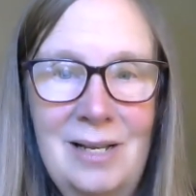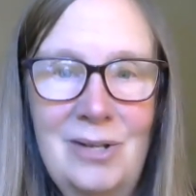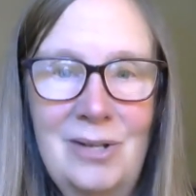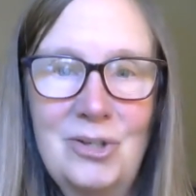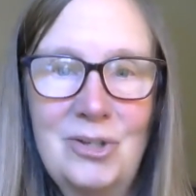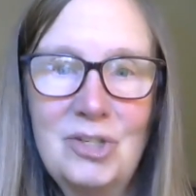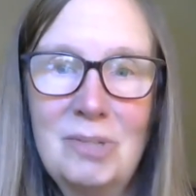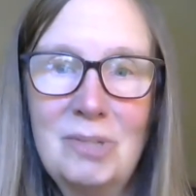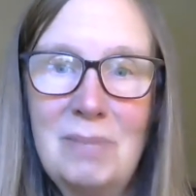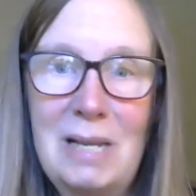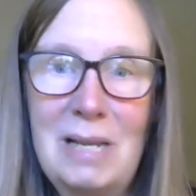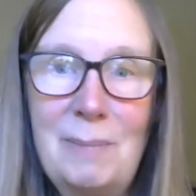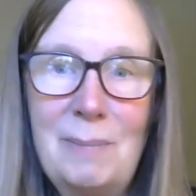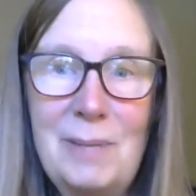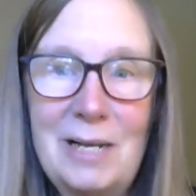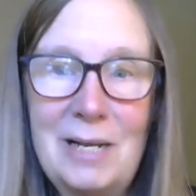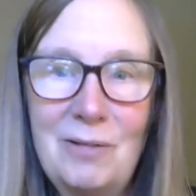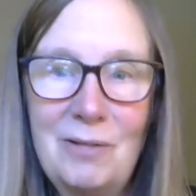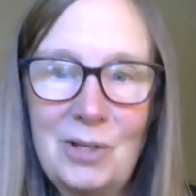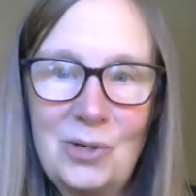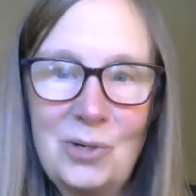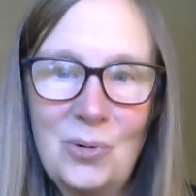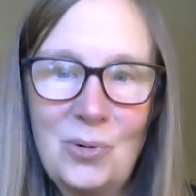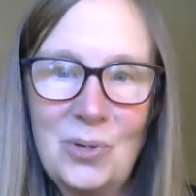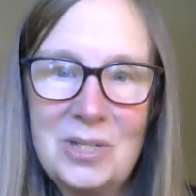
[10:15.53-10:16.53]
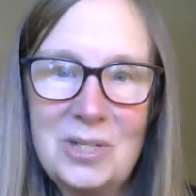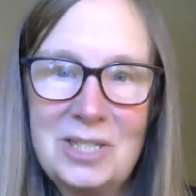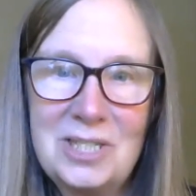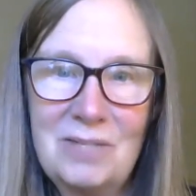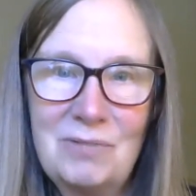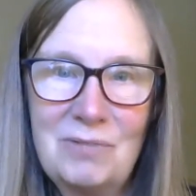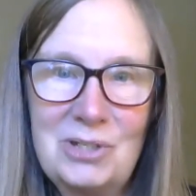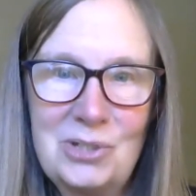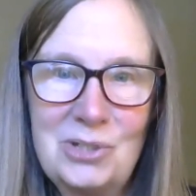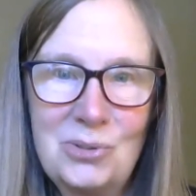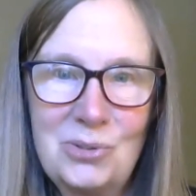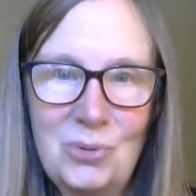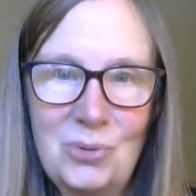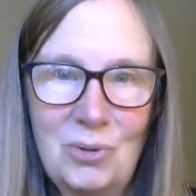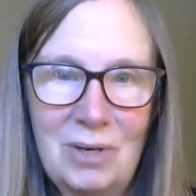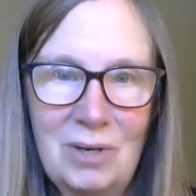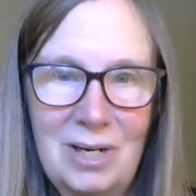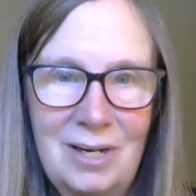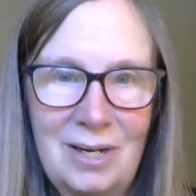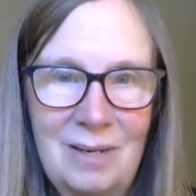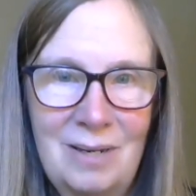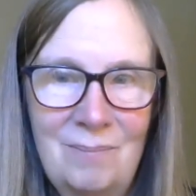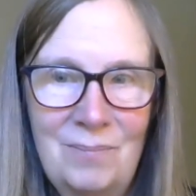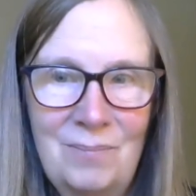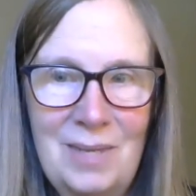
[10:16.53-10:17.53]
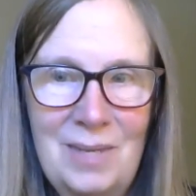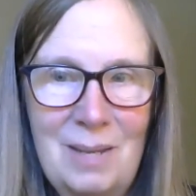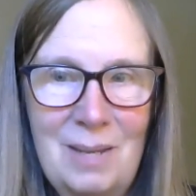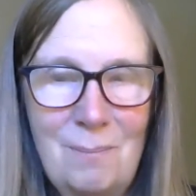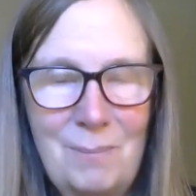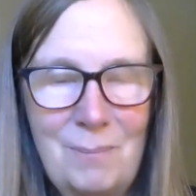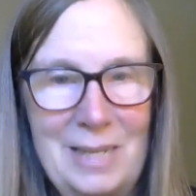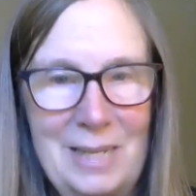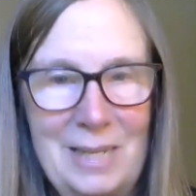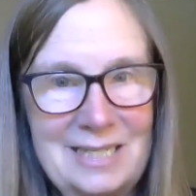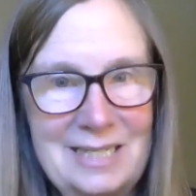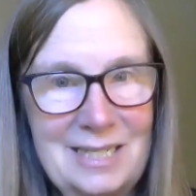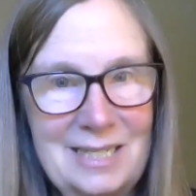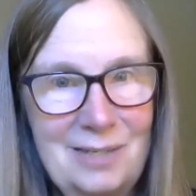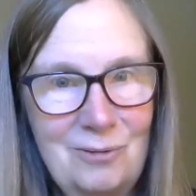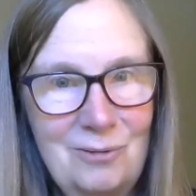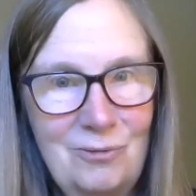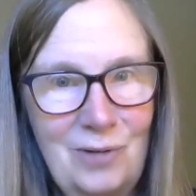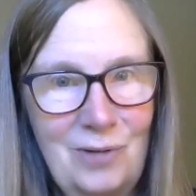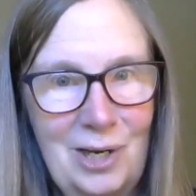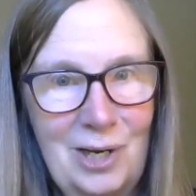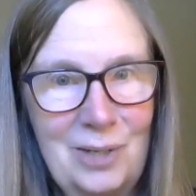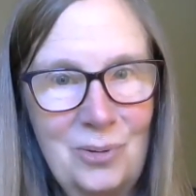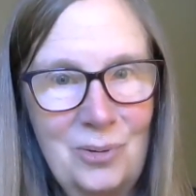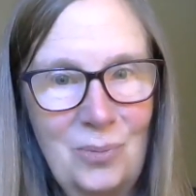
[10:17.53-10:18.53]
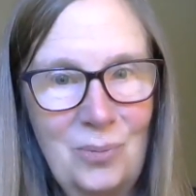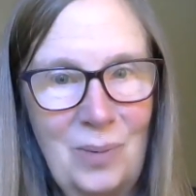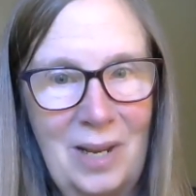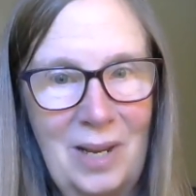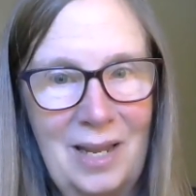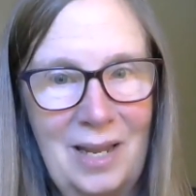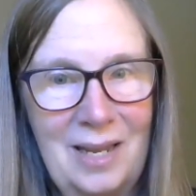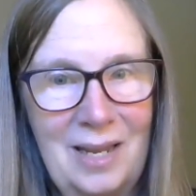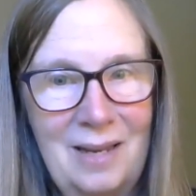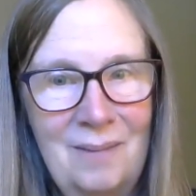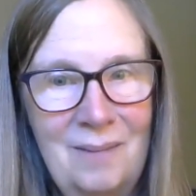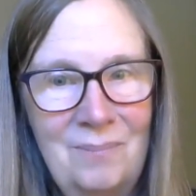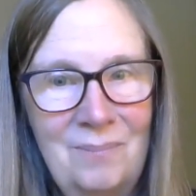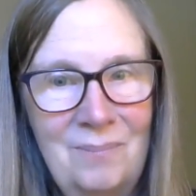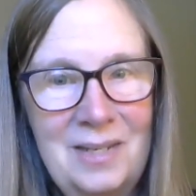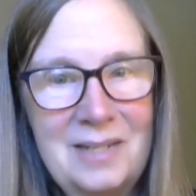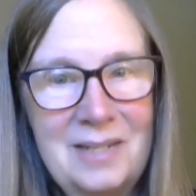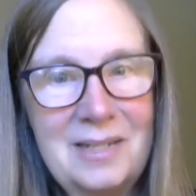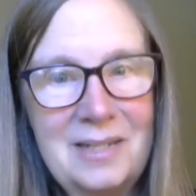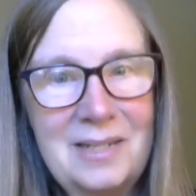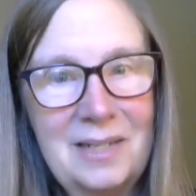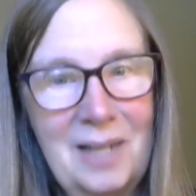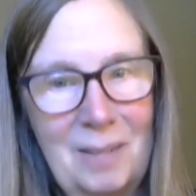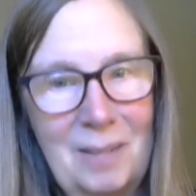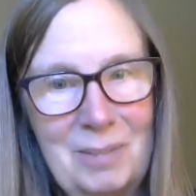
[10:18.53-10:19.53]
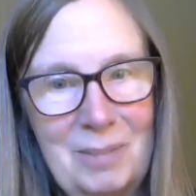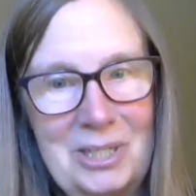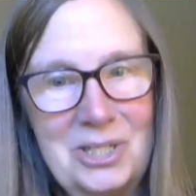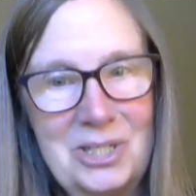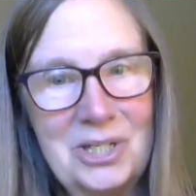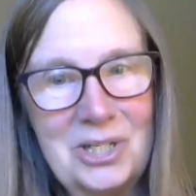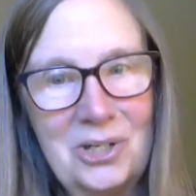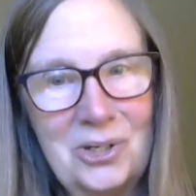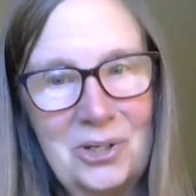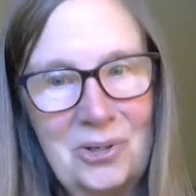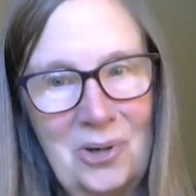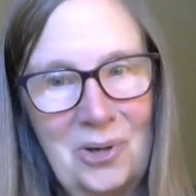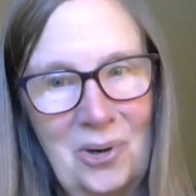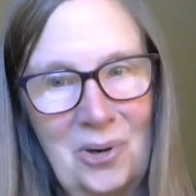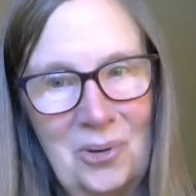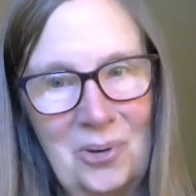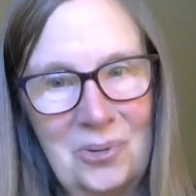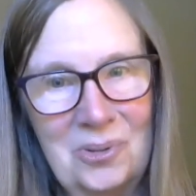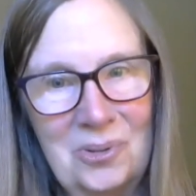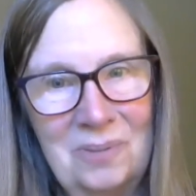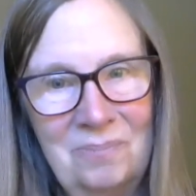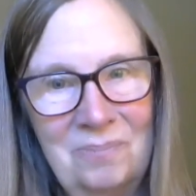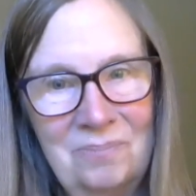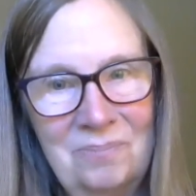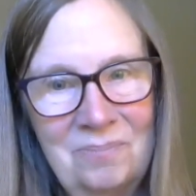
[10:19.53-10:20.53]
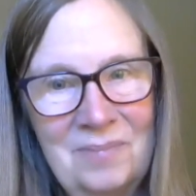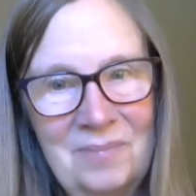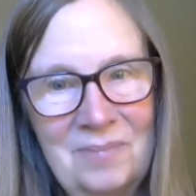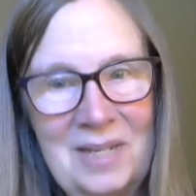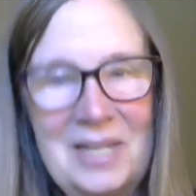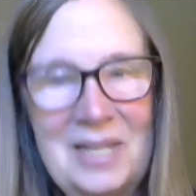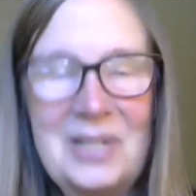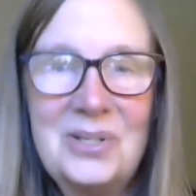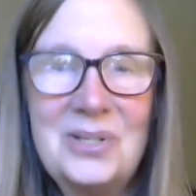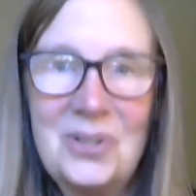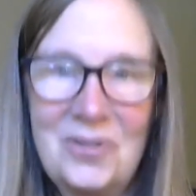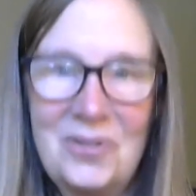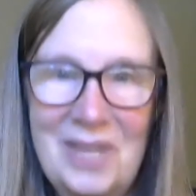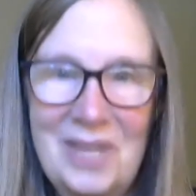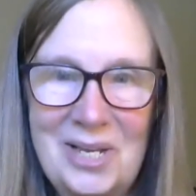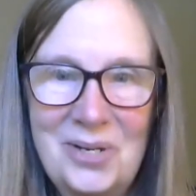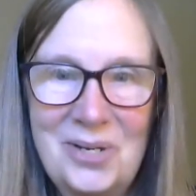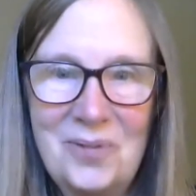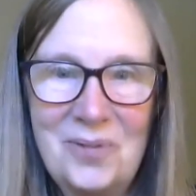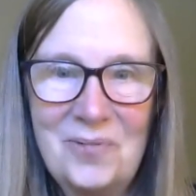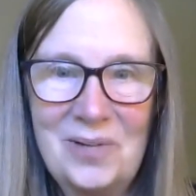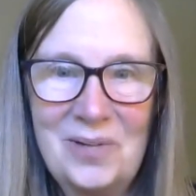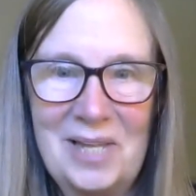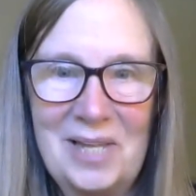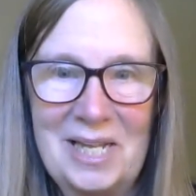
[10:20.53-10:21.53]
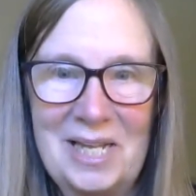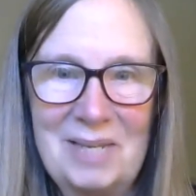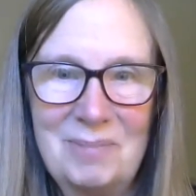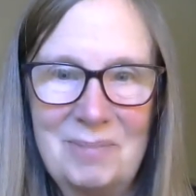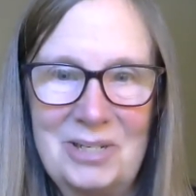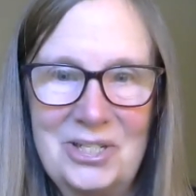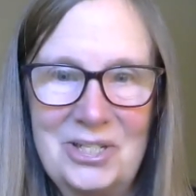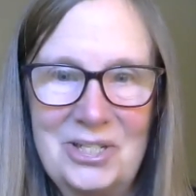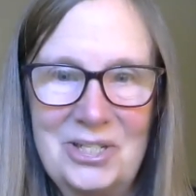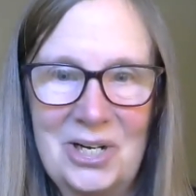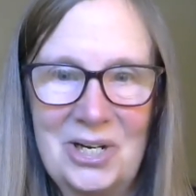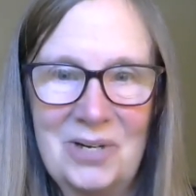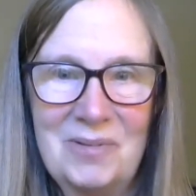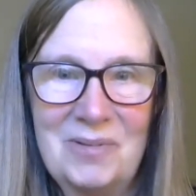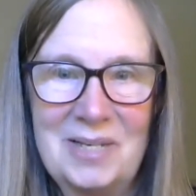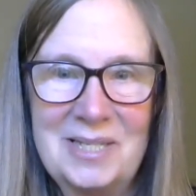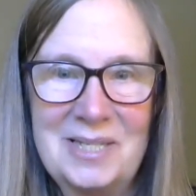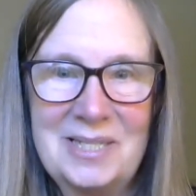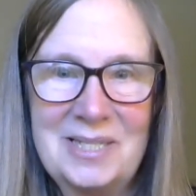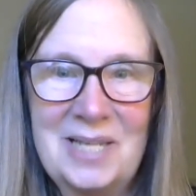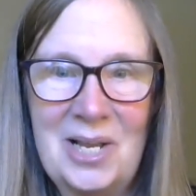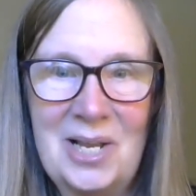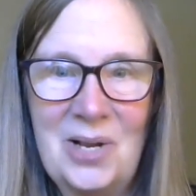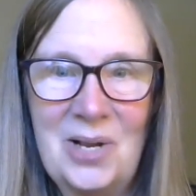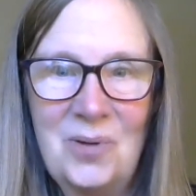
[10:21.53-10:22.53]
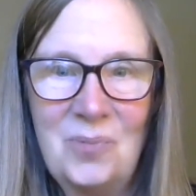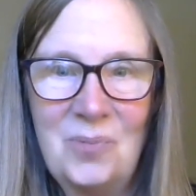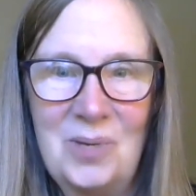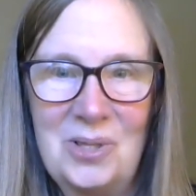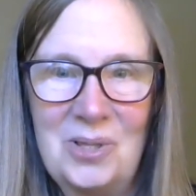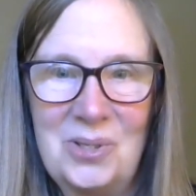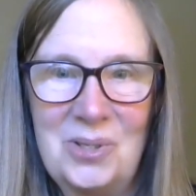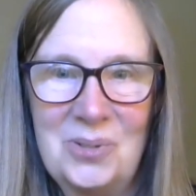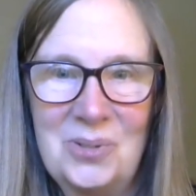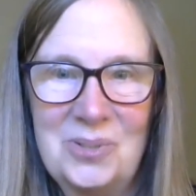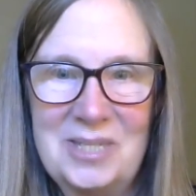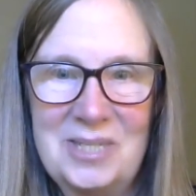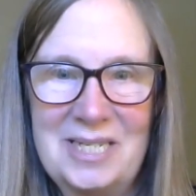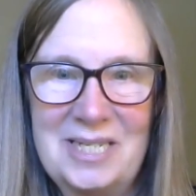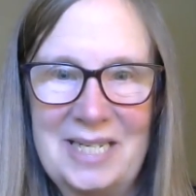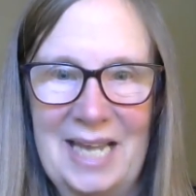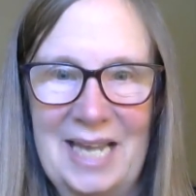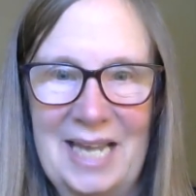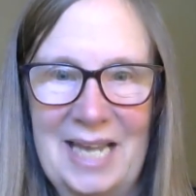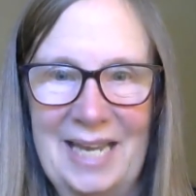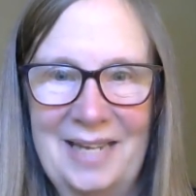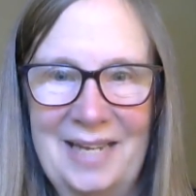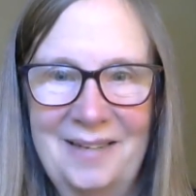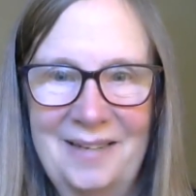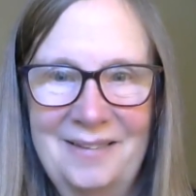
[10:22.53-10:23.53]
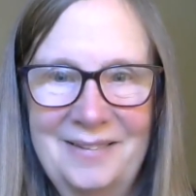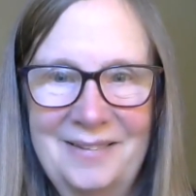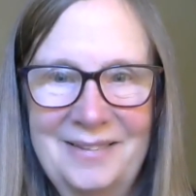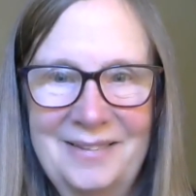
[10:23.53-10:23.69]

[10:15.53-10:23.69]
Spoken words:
So maybe in the course of the story, Betsy can find a way to come into her own. So thank you for letting me share this with you today.